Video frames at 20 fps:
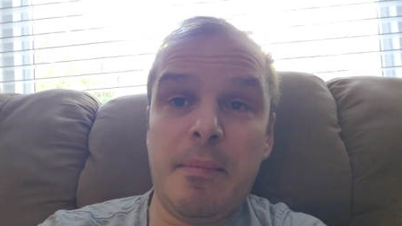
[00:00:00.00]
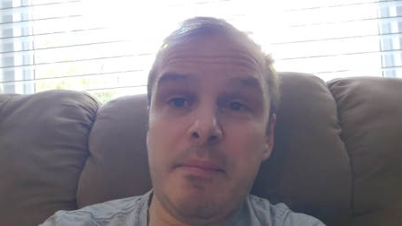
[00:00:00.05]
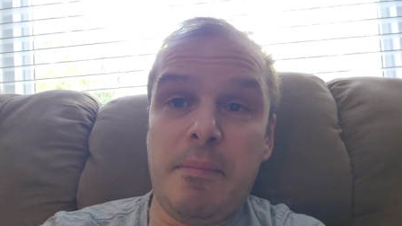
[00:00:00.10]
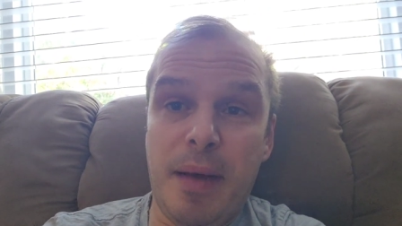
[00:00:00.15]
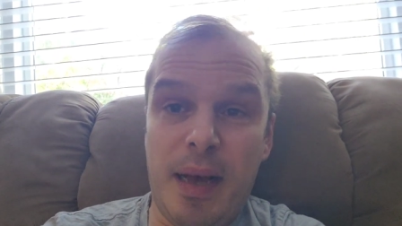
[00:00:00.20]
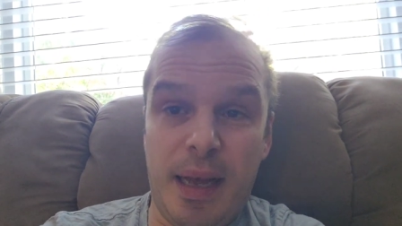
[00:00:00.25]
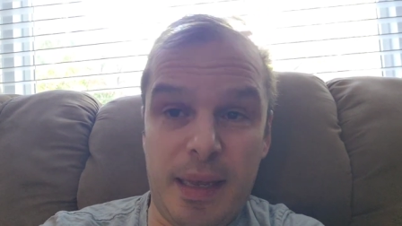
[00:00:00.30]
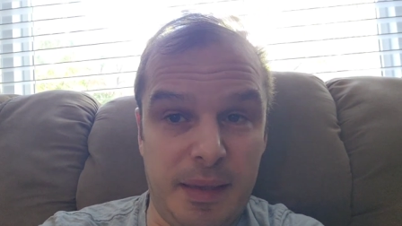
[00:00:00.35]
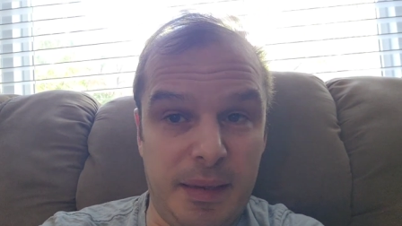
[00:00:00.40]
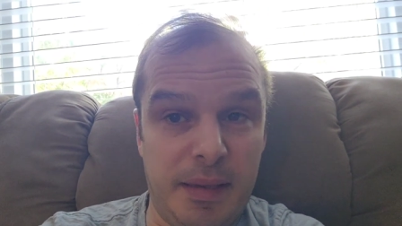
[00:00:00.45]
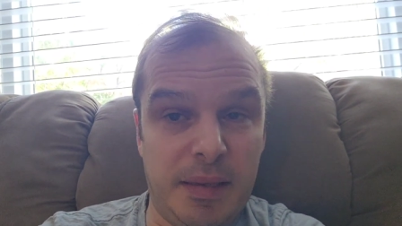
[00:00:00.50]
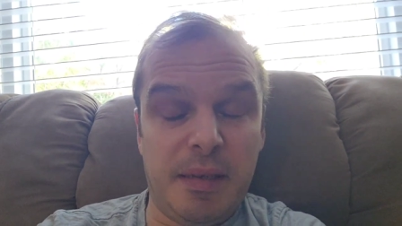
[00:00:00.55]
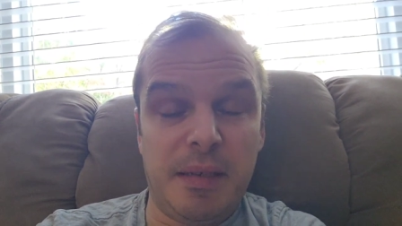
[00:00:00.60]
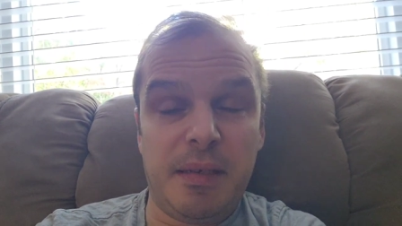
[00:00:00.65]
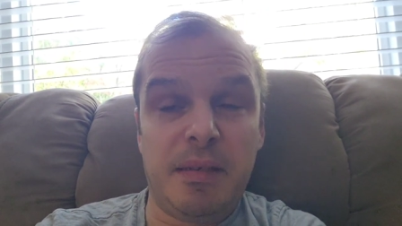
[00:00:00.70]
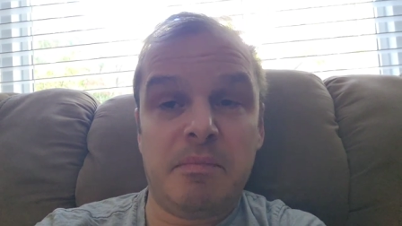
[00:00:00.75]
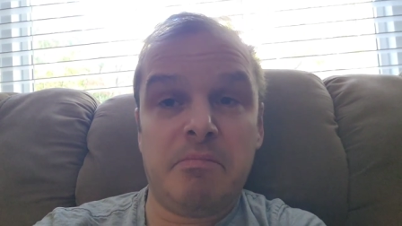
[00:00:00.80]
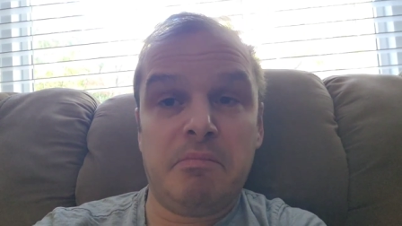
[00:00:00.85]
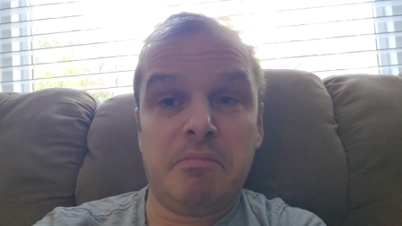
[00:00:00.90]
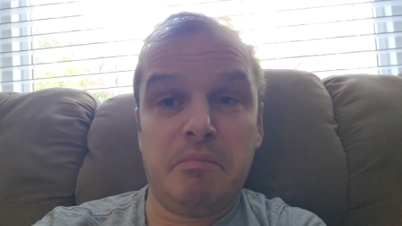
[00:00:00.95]
But
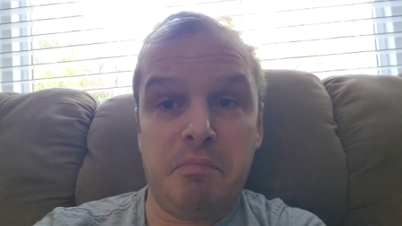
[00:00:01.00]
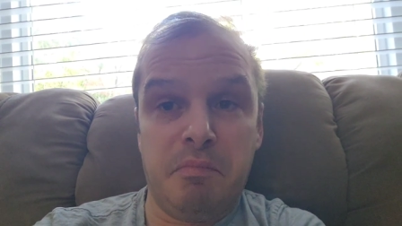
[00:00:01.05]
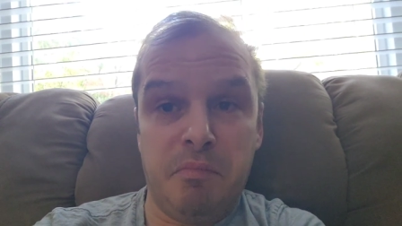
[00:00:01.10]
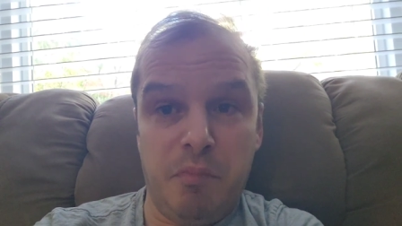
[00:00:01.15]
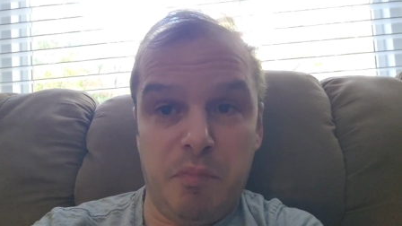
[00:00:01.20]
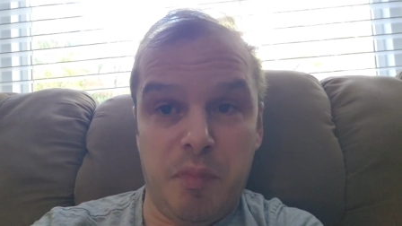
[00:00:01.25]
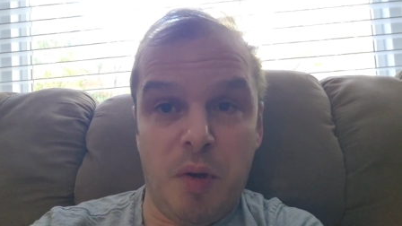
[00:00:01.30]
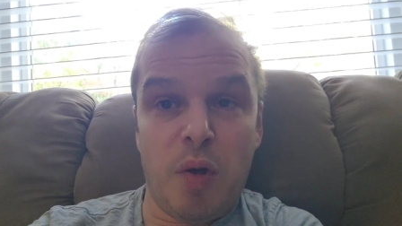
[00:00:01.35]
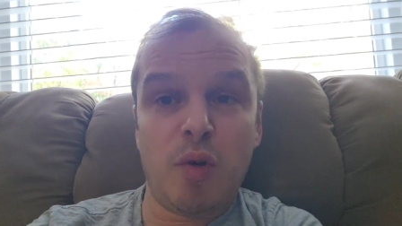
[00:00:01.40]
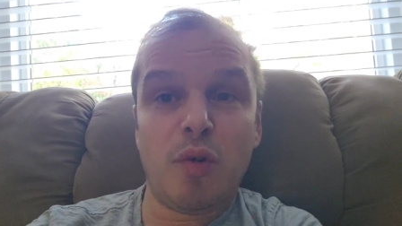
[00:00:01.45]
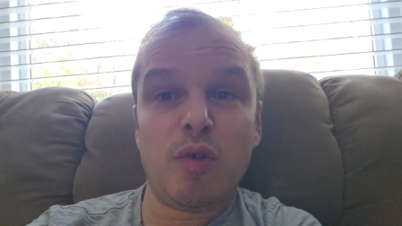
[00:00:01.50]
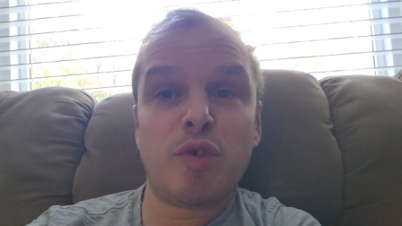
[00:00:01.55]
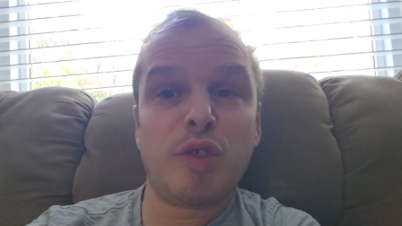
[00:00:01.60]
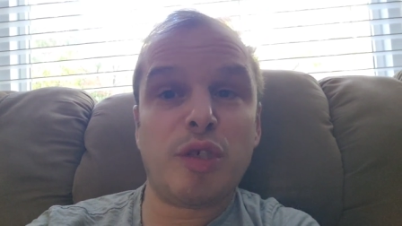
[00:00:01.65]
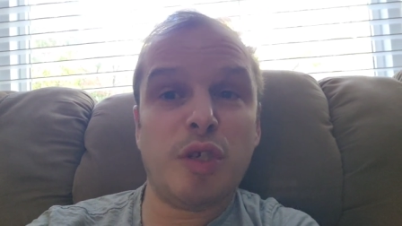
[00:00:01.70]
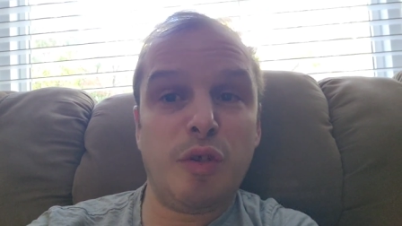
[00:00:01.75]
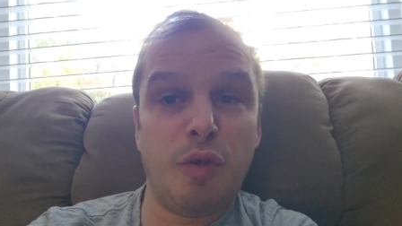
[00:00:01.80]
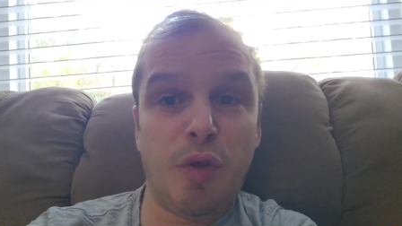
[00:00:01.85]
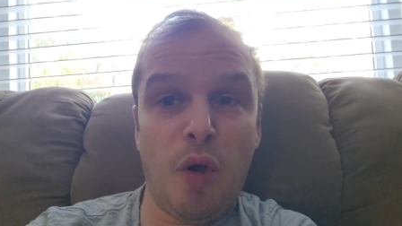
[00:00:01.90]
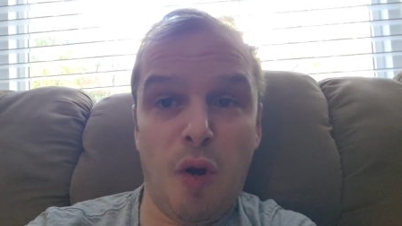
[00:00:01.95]

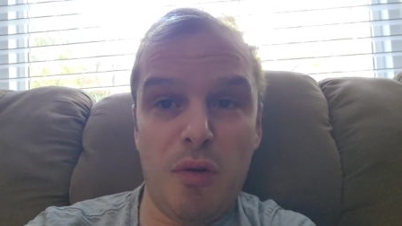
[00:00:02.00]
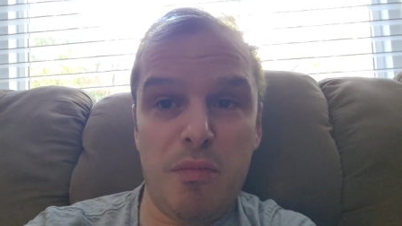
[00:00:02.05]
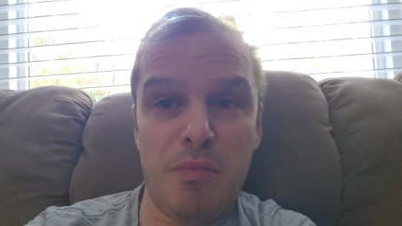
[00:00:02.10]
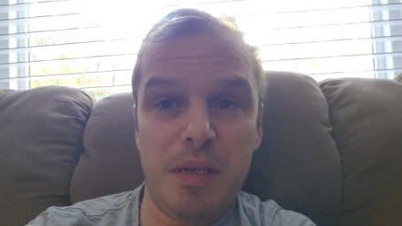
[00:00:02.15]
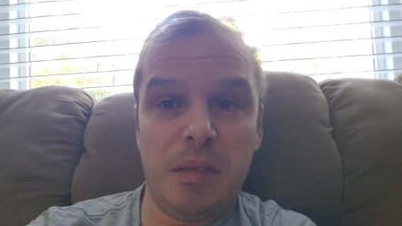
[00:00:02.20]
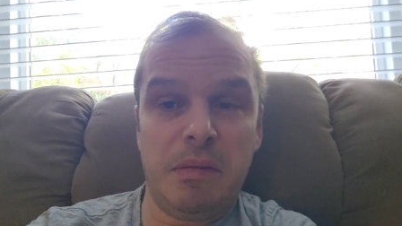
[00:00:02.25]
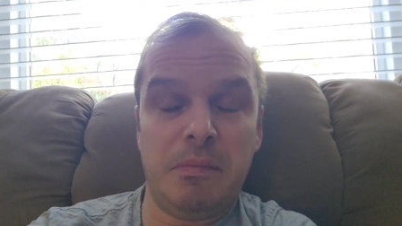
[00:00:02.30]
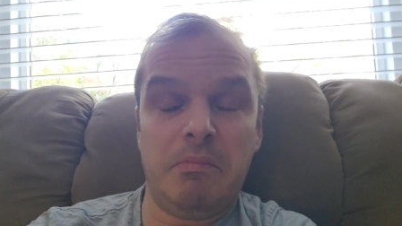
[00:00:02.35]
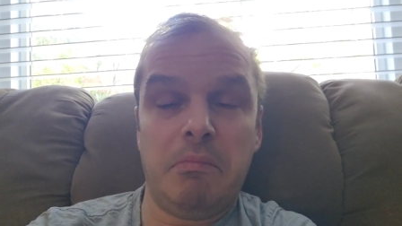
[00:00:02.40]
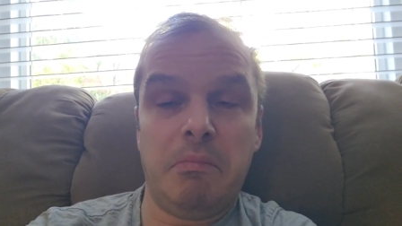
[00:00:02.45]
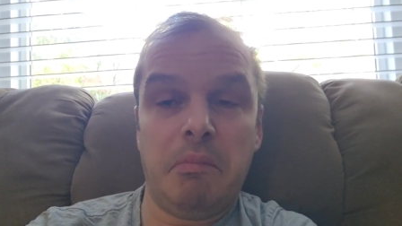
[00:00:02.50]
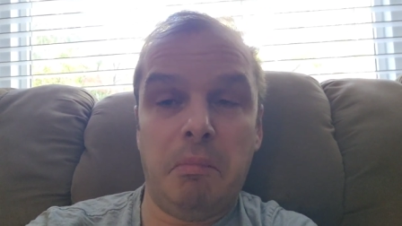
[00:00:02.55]
Borussia Dortmund,